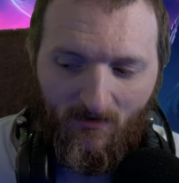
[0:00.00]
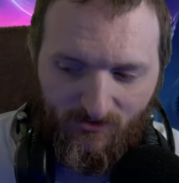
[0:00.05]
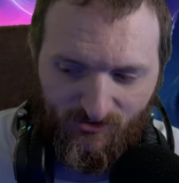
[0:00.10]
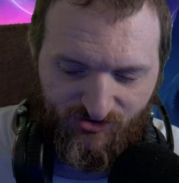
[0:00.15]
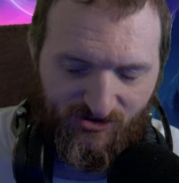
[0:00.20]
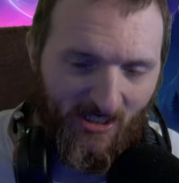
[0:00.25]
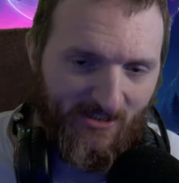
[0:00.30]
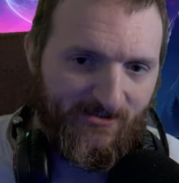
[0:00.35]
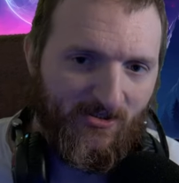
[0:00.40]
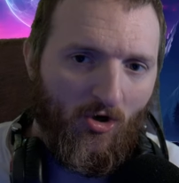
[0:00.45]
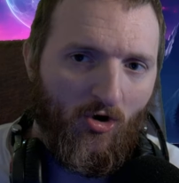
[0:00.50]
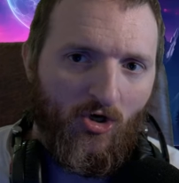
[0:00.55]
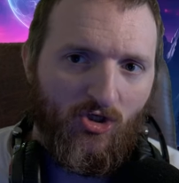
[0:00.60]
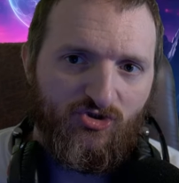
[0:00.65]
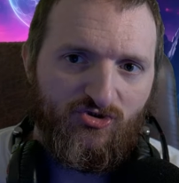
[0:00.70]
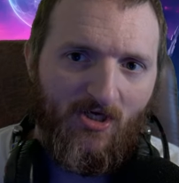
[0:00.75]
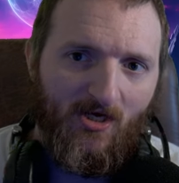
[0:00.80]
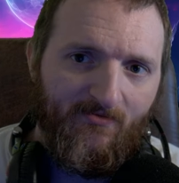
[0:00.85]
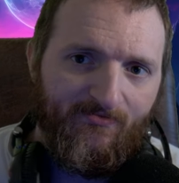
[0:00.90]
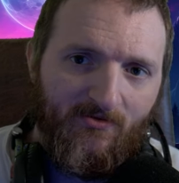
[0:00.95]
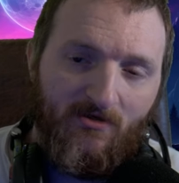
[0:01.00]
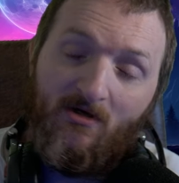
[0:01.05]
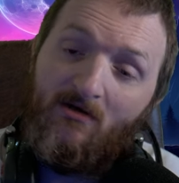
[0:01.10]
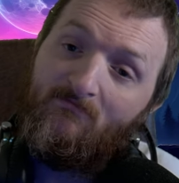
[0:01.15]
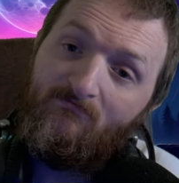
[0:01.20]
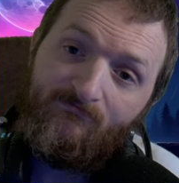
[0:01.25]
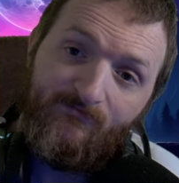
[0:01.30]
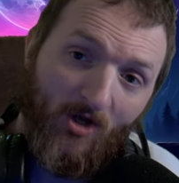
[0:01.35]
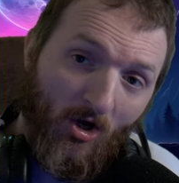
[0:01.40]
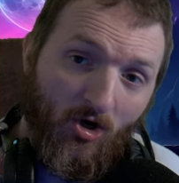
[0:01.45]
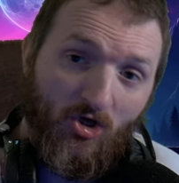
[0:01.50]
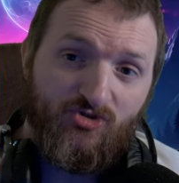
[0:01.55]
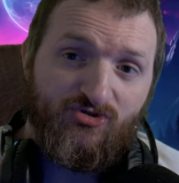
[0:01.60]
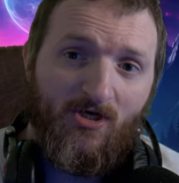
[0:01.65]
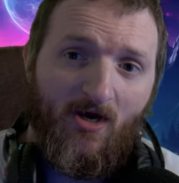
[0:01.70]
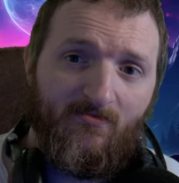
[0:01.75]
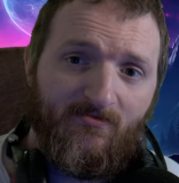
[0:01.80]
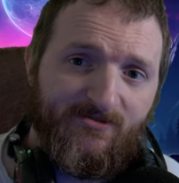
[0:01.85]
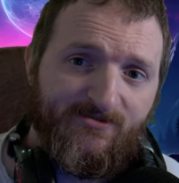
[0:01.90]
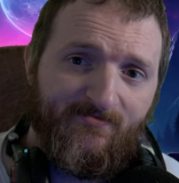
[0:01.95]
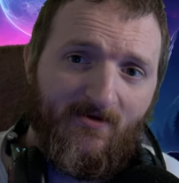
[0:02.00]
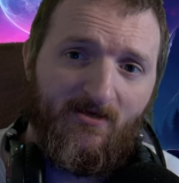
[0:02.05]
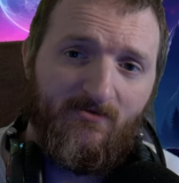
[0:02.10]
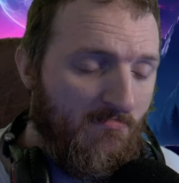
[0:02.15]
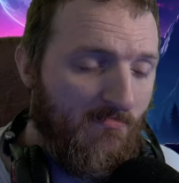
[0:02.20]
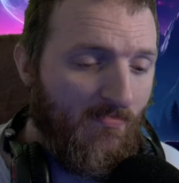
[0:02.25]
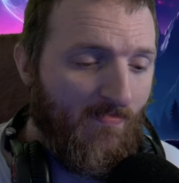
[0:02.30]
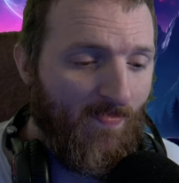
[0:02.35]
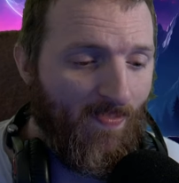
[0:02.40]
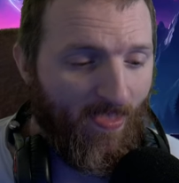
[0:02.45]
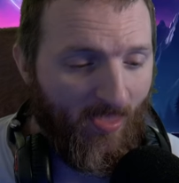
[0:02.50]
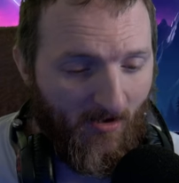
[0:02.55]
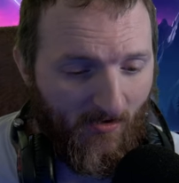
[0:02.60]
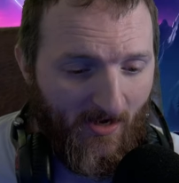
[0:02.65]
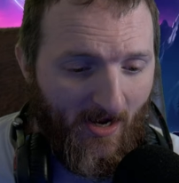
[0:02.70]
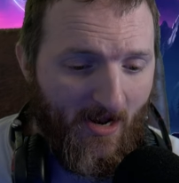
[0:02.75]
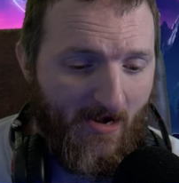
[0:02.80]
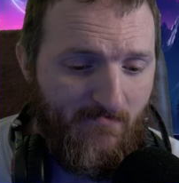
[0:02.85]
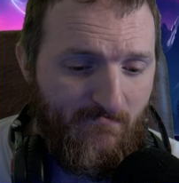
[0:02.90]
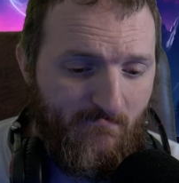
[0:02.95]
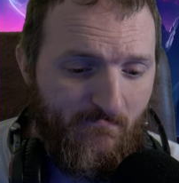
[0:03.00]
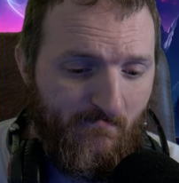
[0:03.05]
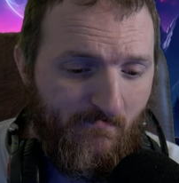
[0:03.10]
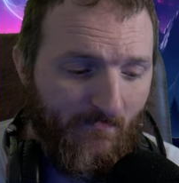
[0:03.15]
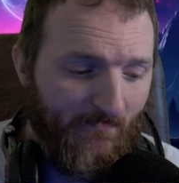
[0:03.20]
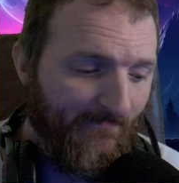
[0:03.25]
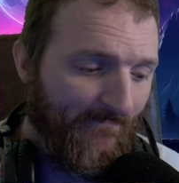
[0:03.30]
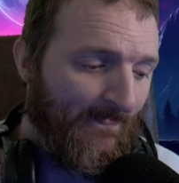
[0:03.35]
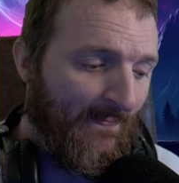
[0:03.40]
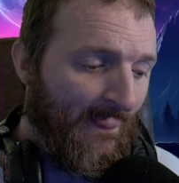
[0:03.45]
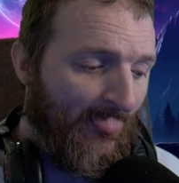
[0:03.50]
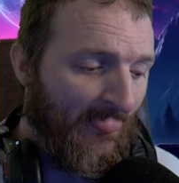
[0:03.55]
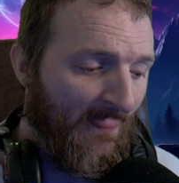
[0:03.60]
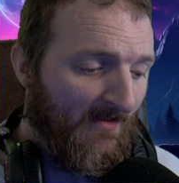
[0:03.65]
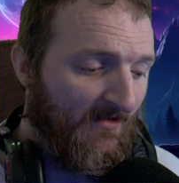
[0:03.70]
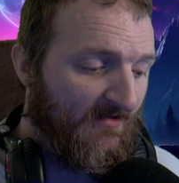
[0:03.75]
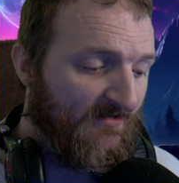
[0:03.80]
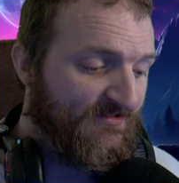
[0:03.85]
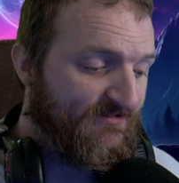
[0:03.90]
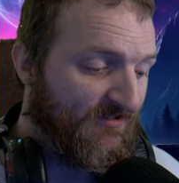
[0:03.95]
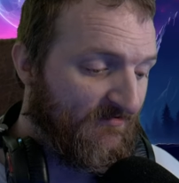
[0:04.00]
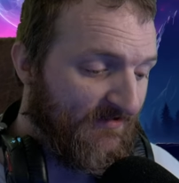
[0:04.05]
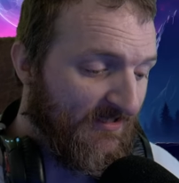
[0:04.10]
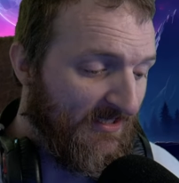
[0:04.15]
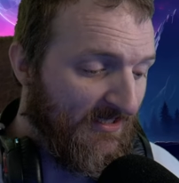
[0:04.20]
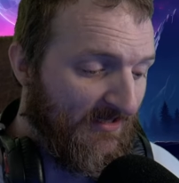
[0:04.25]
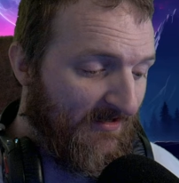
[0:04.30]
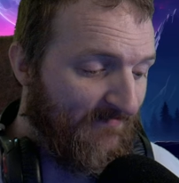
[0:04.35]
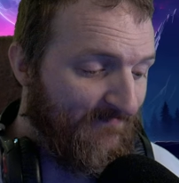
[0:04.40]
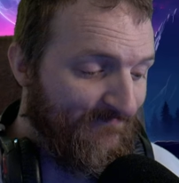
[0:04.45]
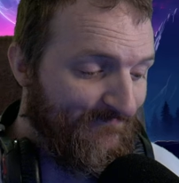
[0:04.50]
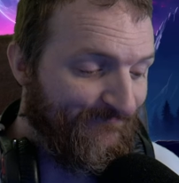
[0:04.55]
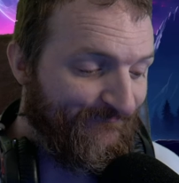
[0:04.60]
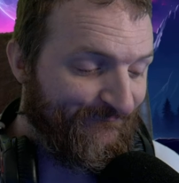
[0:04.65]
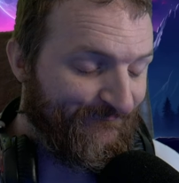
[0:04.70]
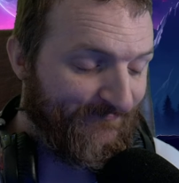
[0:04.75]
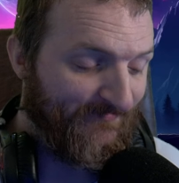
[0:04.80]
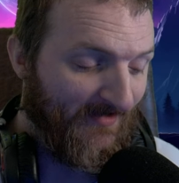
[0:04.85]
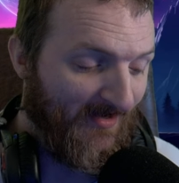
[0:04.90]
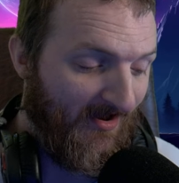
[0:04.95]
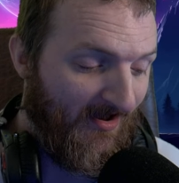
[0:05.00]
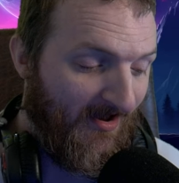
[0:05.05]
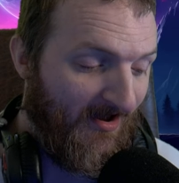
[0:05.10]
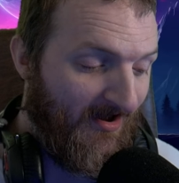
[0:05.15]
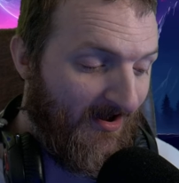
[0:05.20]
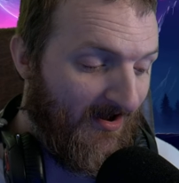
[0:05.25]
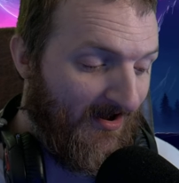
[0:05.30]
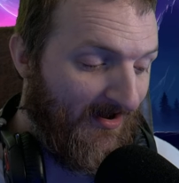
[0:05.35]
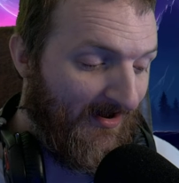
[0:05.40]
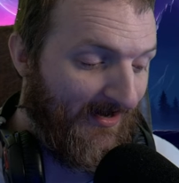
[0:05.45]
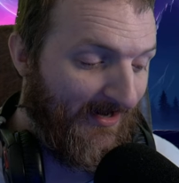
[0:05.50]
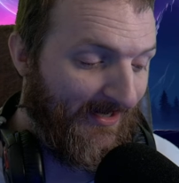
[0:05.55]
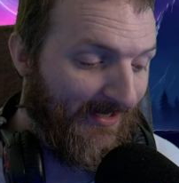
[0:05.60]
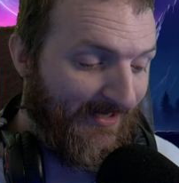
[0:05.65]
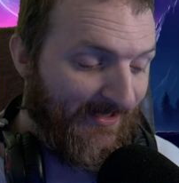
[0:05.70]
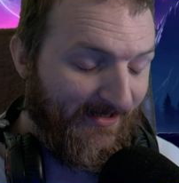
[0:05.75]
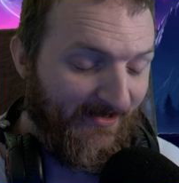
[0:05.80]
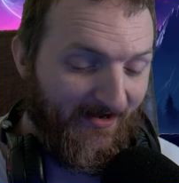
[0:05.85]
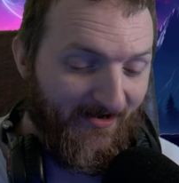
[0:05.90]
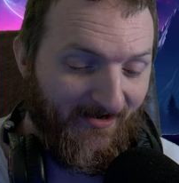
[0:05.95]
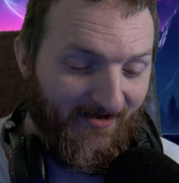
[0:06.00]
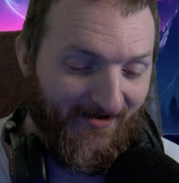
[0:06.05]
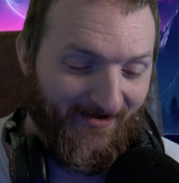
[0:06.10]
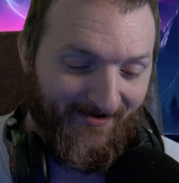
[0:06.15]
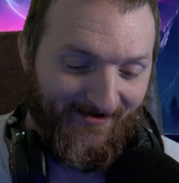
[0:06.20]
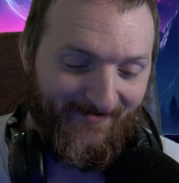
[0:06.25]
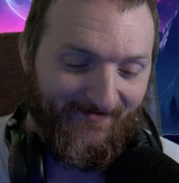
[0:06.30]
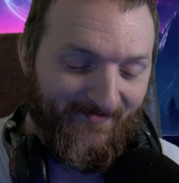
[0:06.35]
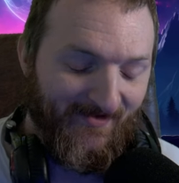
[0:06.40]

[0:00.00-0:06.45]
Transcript: Check the hard drive. The hard drive is fine. Okay. So then I uh,